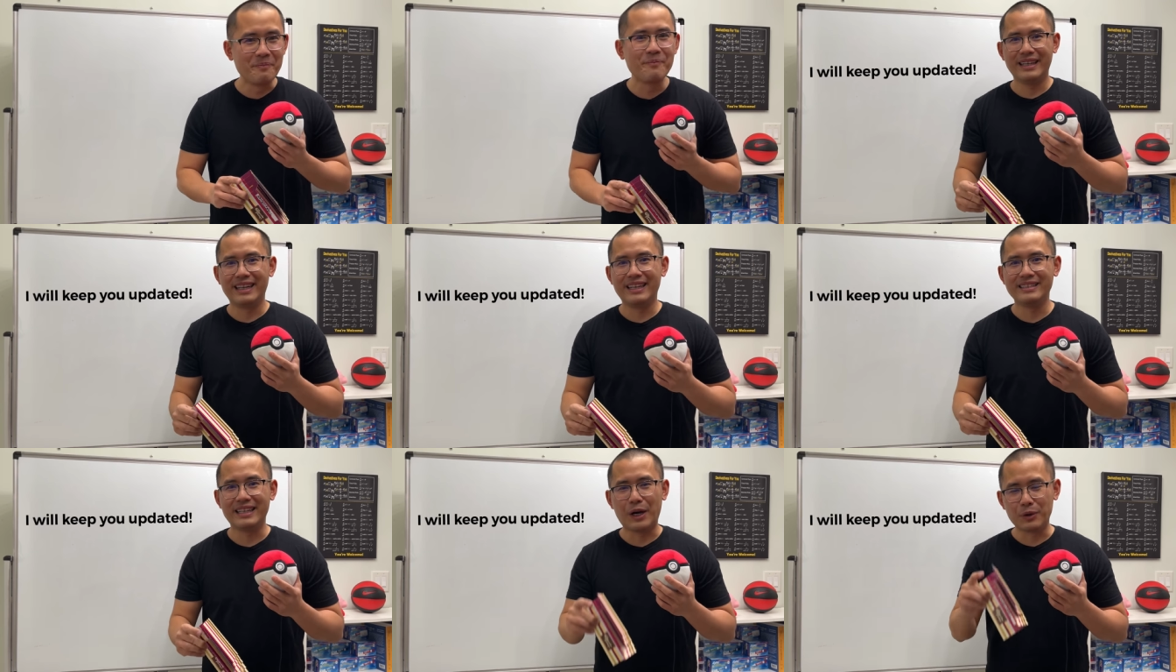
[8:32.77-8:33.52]

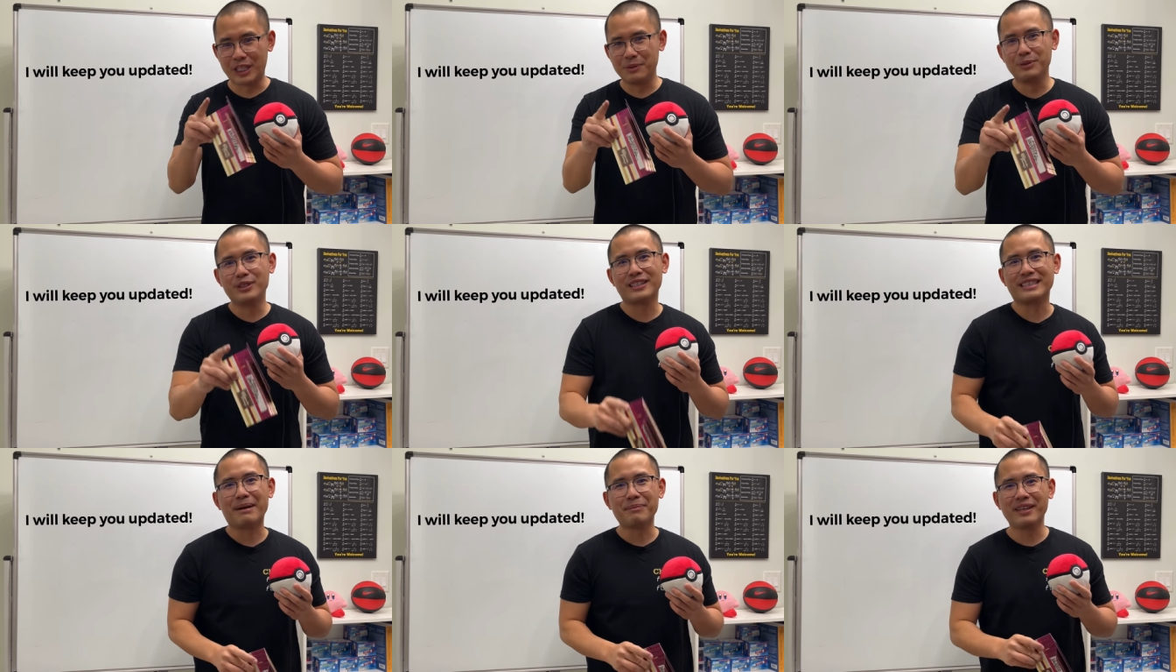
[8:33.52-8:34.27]
And I will keep you
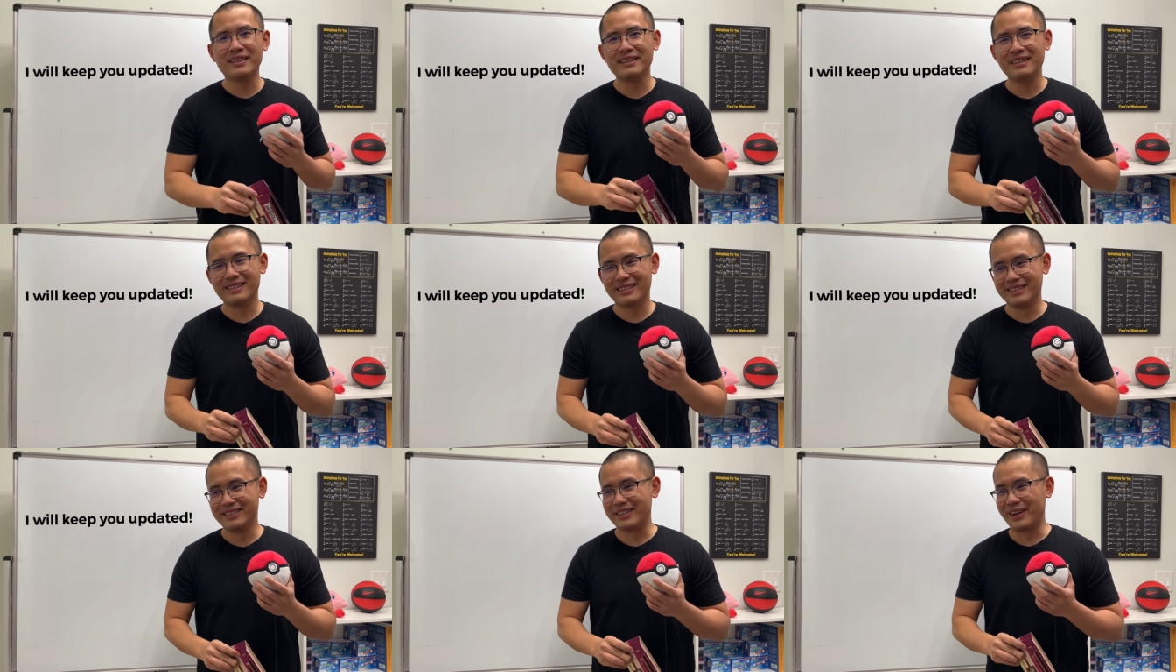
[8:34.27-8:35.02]
guys updated.
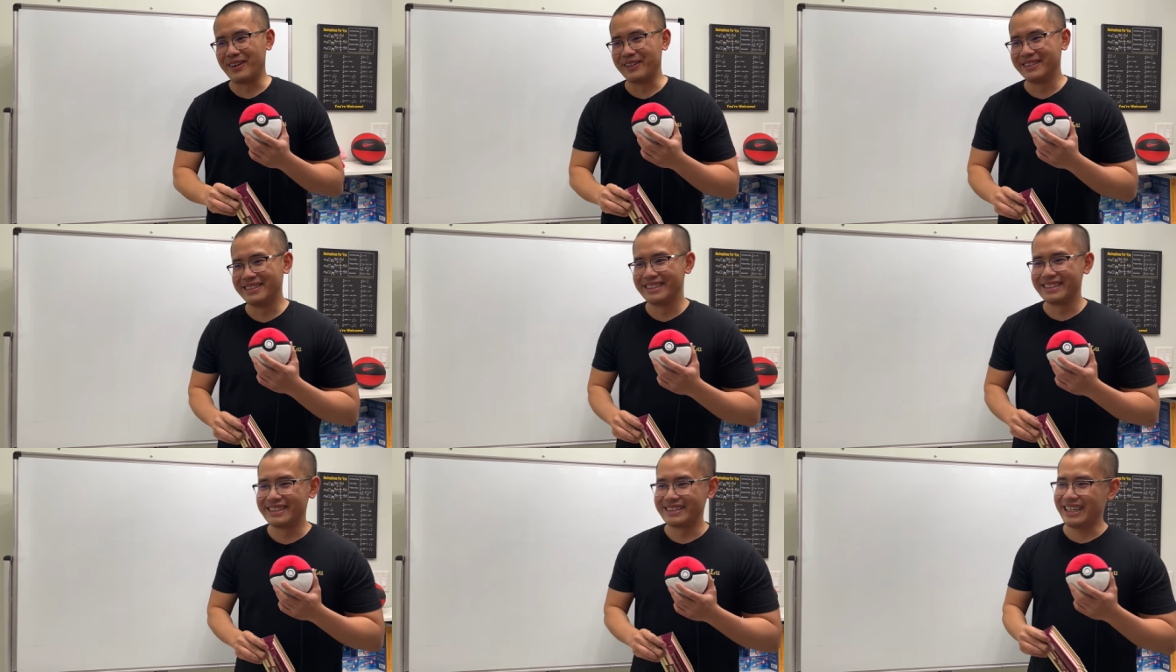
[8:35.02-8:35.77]
So
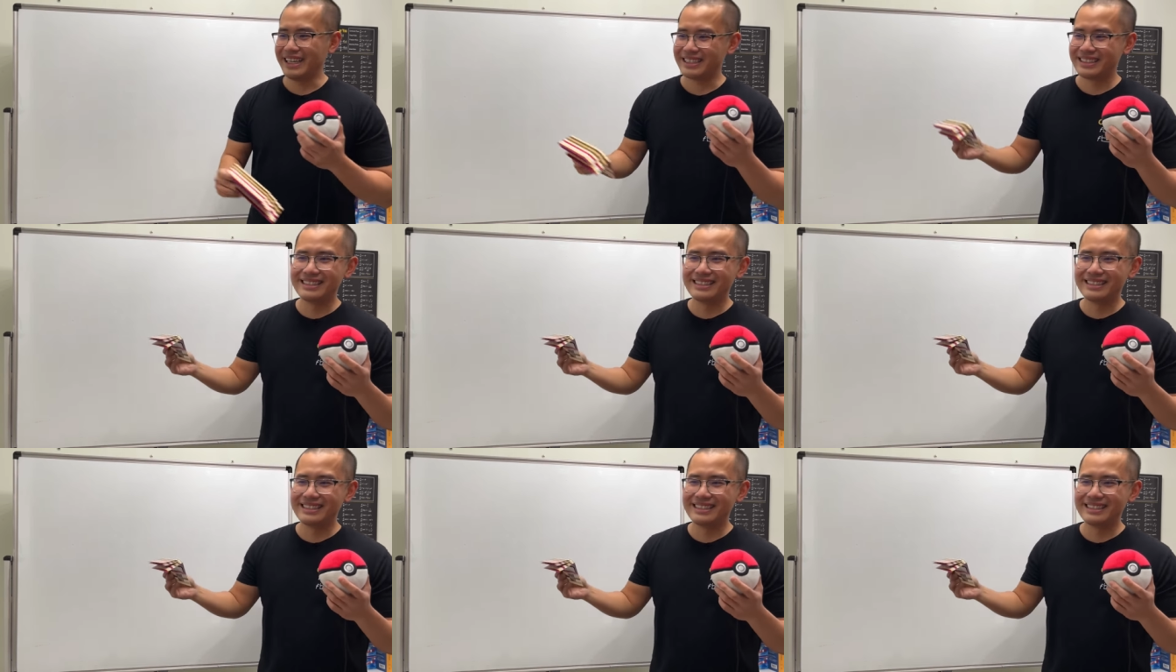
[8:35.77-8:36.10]
yeah,